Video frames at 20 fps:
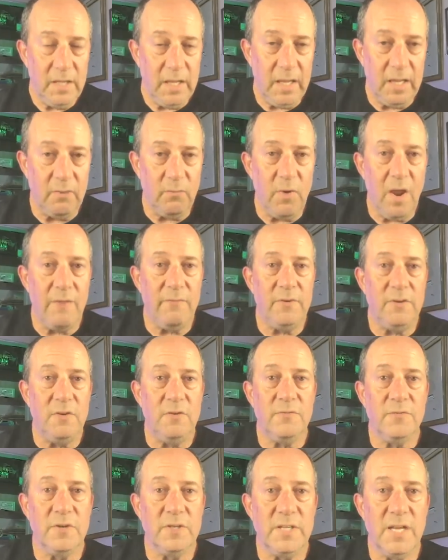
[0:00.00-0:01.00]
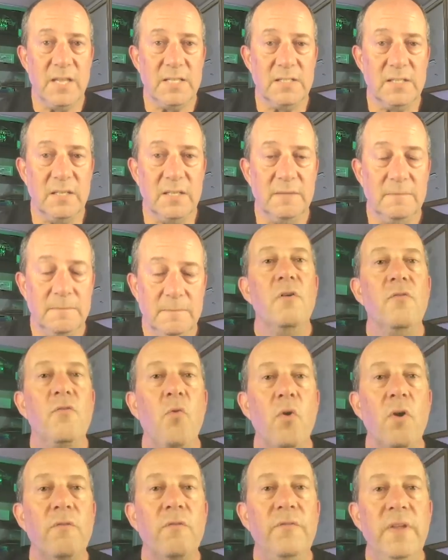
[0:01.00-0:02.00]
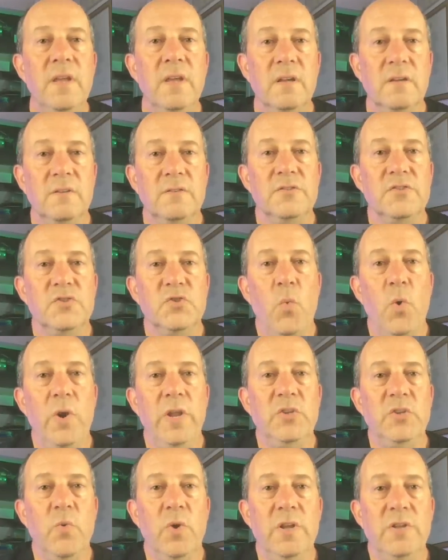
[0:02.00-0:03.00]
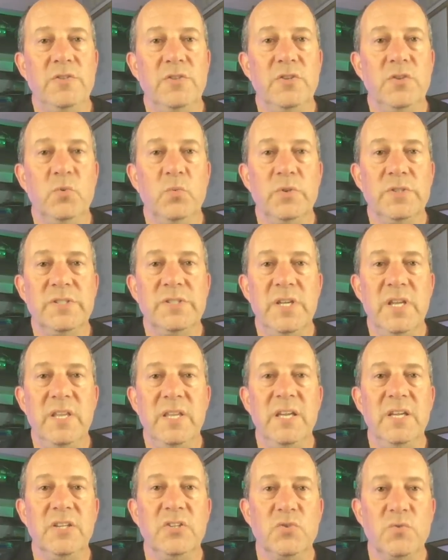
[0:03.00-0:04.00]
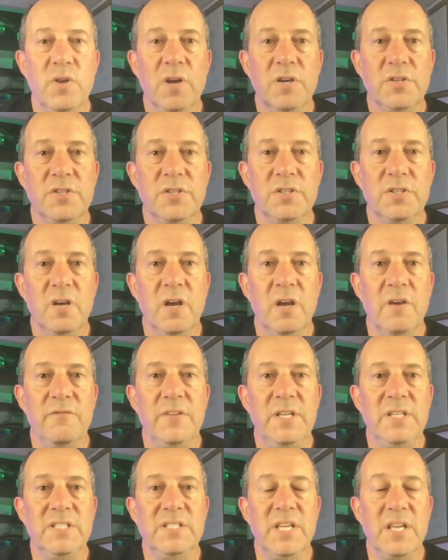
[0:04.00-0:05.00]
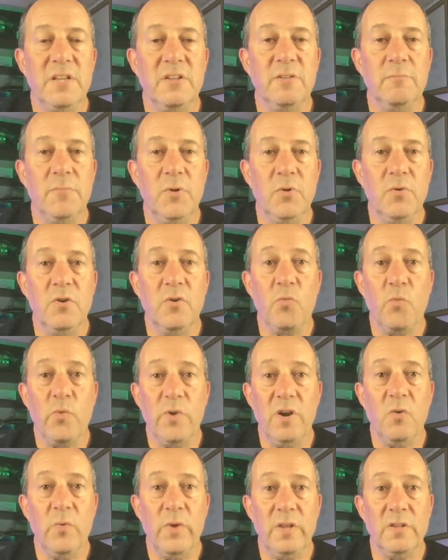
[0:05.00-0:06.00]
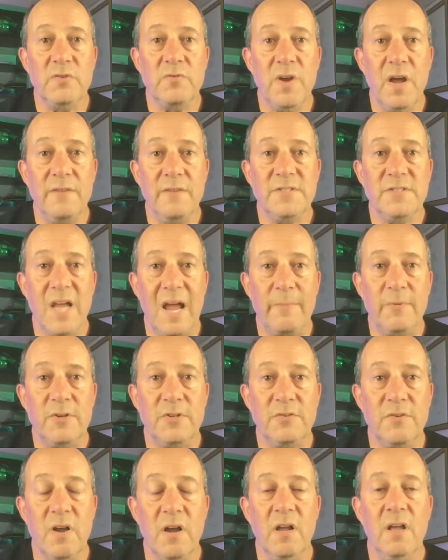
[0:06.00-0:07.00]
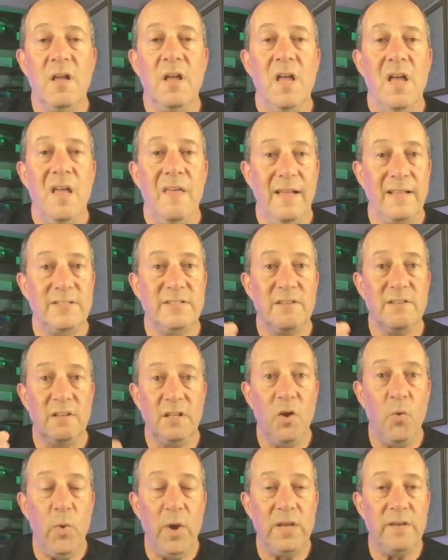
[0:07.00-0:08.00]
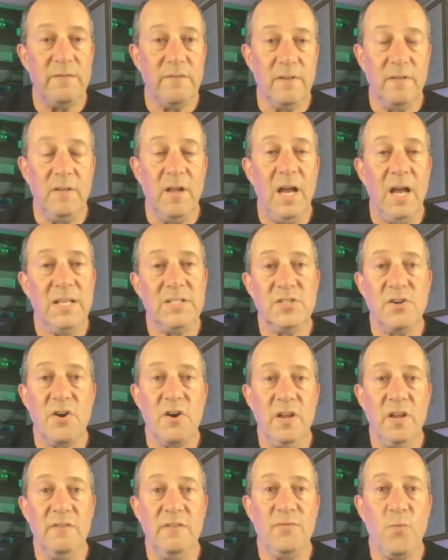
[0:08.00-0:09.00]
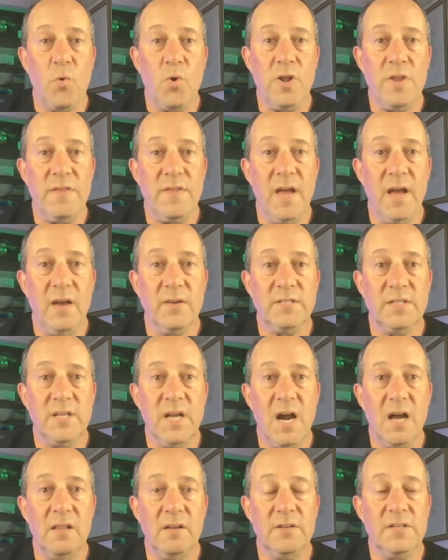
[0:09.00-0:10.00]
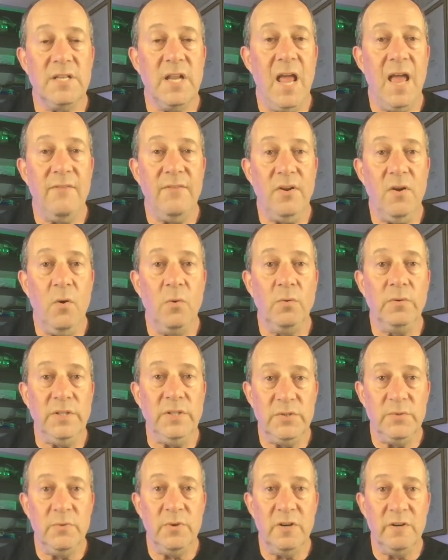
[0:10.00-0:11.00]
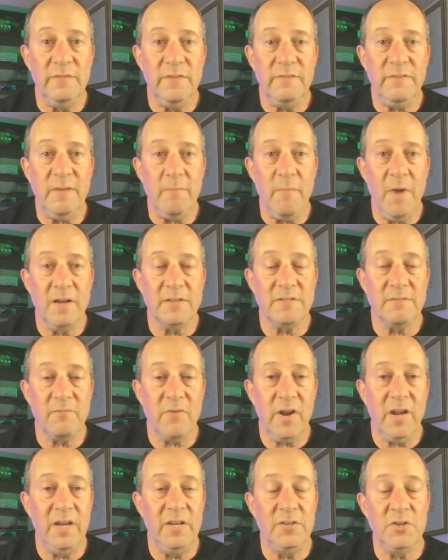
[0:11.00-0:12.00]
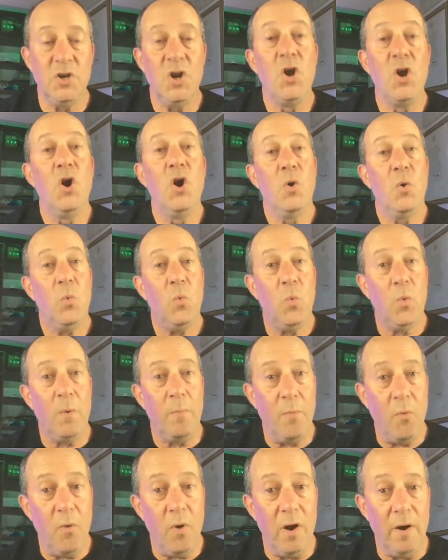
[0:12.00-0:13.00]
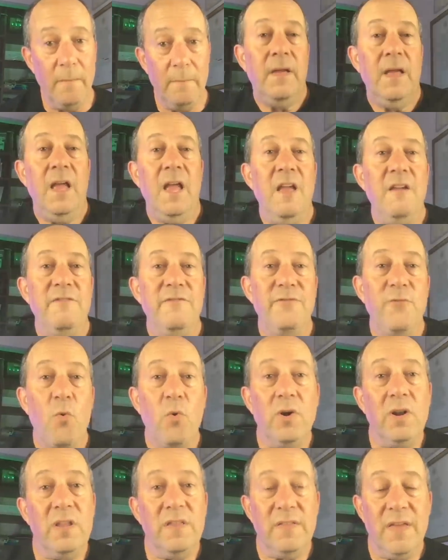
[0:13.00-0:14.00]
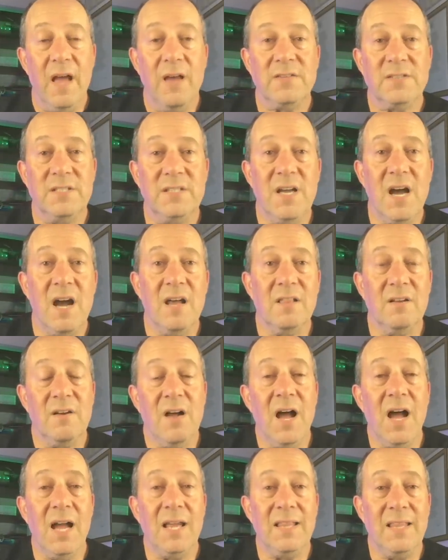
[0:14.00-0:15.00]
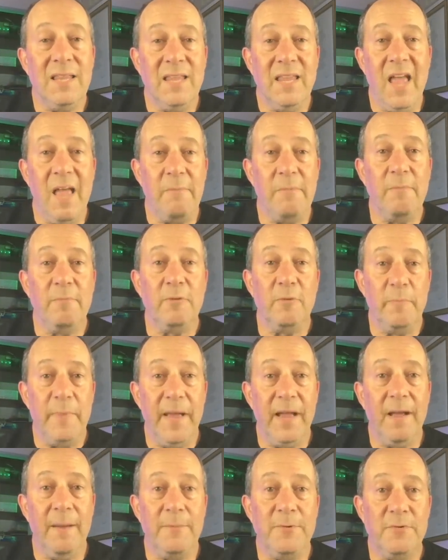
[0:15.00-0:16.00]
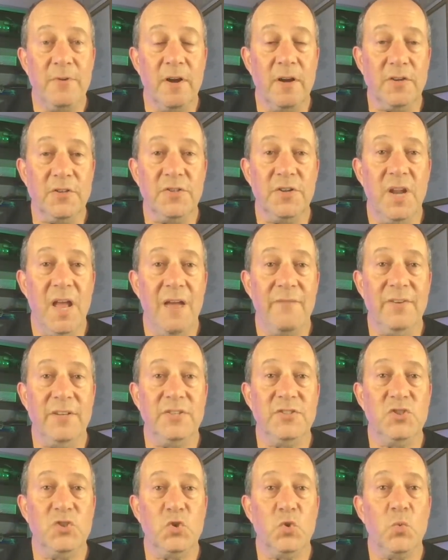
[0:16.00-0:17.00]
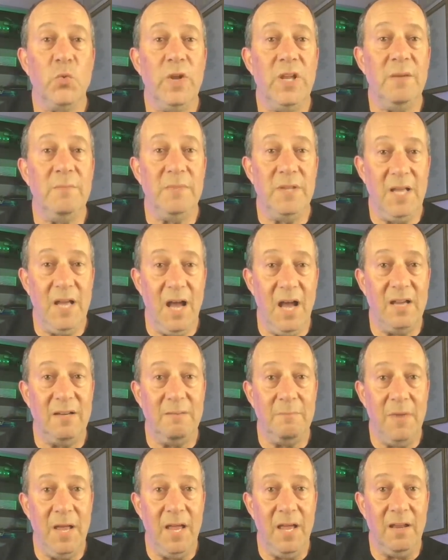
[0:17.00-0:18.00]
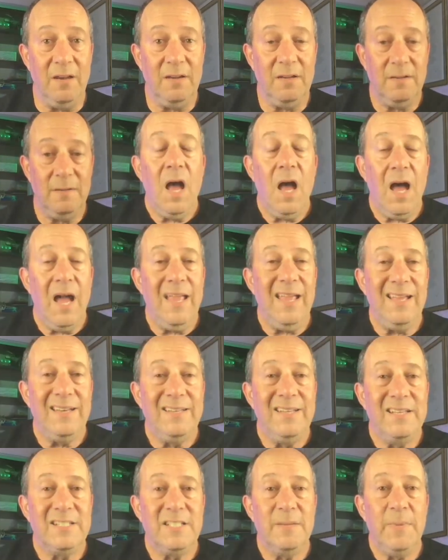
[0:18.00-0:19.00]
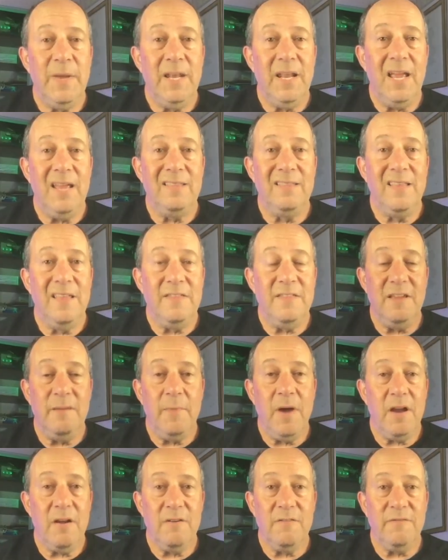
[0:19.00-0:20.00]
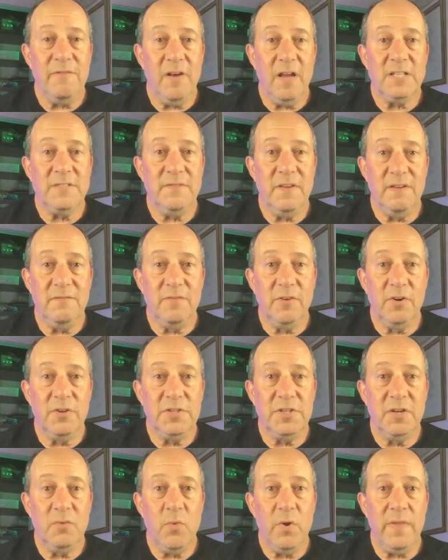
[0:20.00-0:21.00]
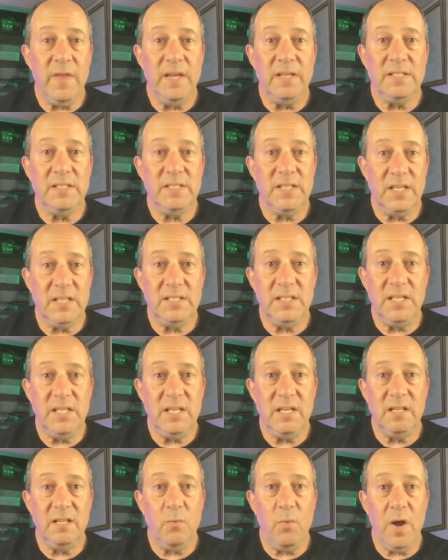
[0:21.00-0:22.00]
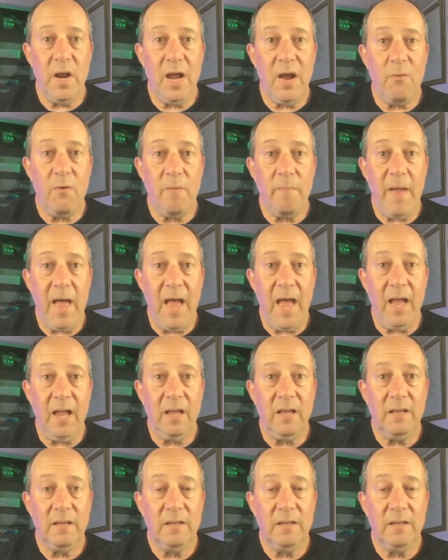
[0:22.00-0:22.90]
in revenue for Tesla. For vehicles, 2022 will see the introduction of the single motor rear wheel drive Cybertruck. That's the low end of the line, starting at $40,000 and having only 250 miles of range or more. A $40,000 highly capable pickup truck should have extremely high demand. I anticipate a lithium iron phosphate version with a 60 kilowatt hour pack